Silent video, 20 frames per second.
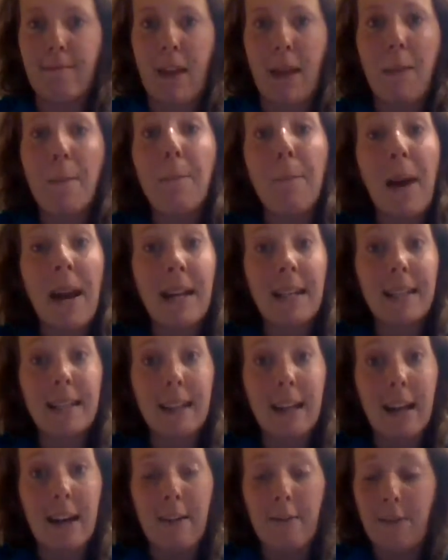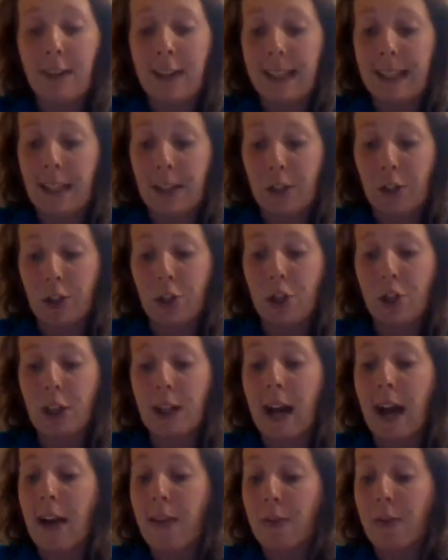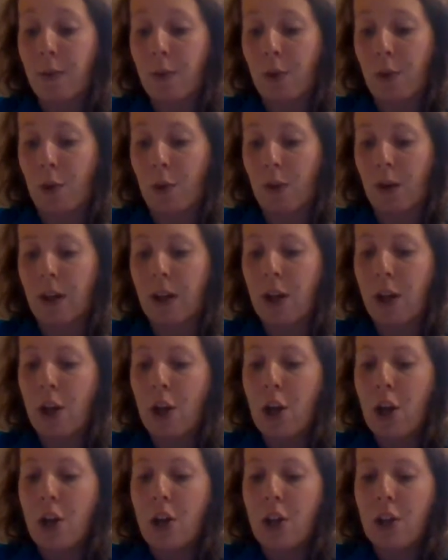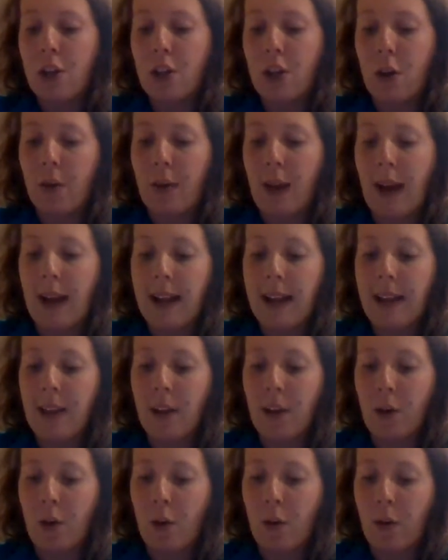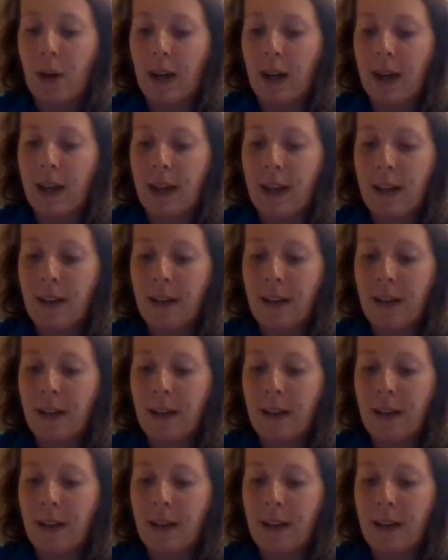bites of the scissors to cut through the cord. So cutting the cord,